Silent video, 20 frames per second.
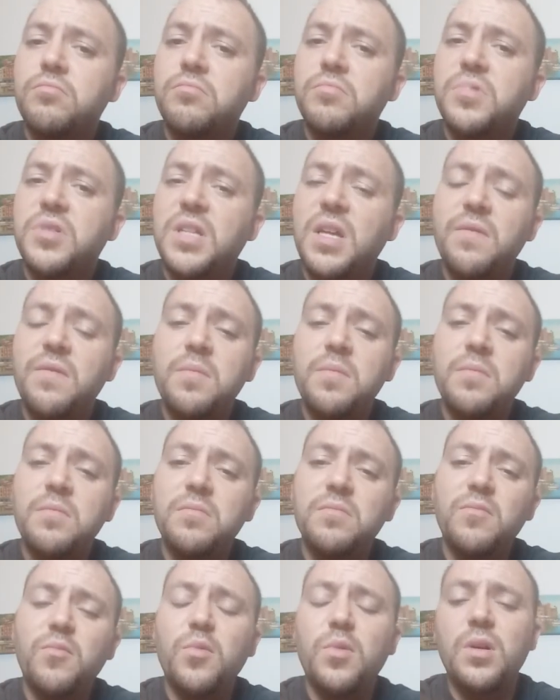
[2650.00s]
10
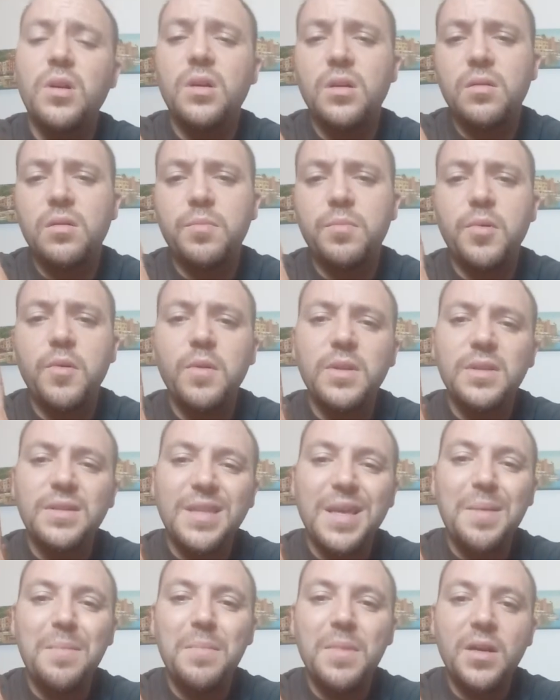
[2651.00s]

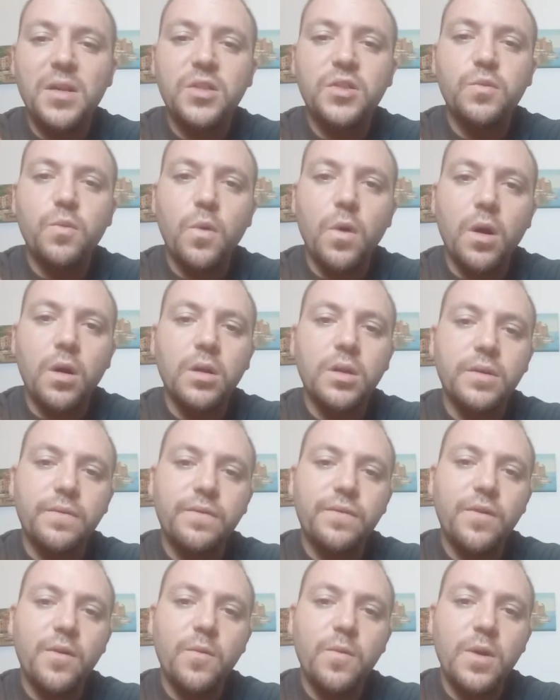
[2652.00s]
minutes walk
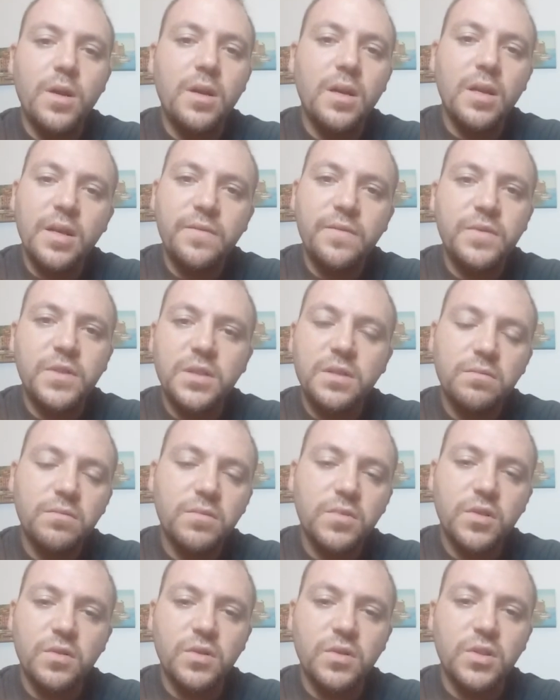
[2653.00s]
from where he lives,
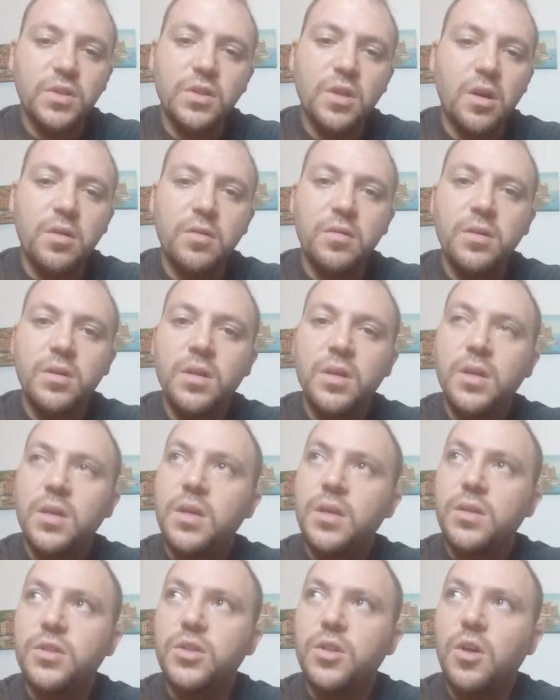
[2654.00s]
so it's not
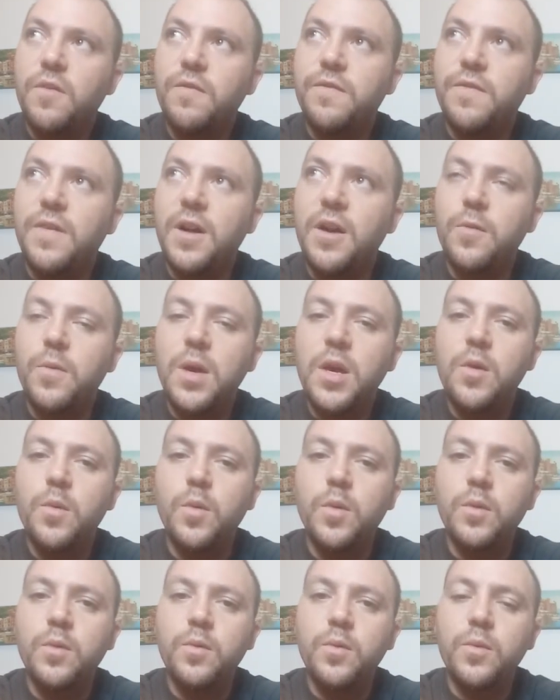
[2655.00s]
far away.
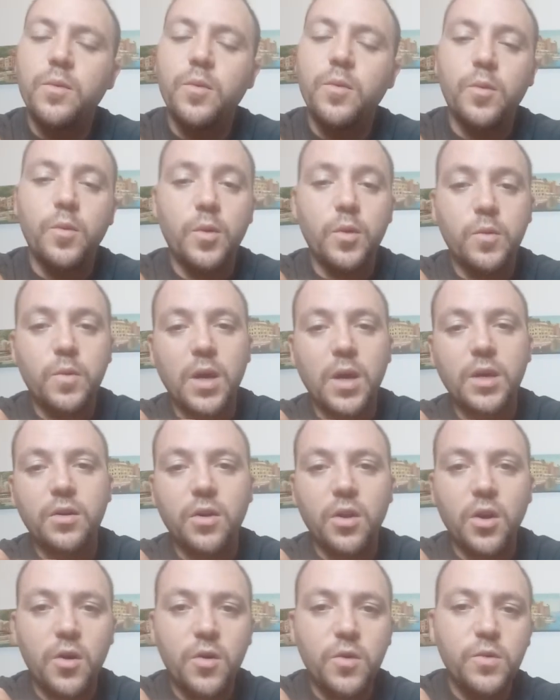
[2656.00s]
We're quite
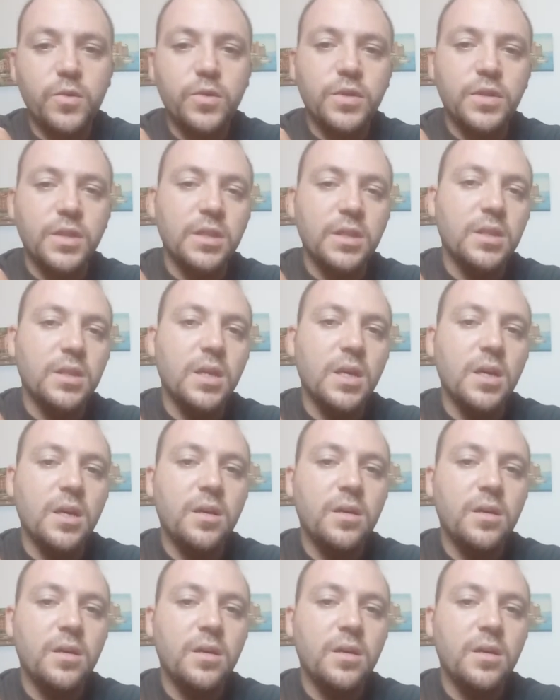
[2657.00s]
close, and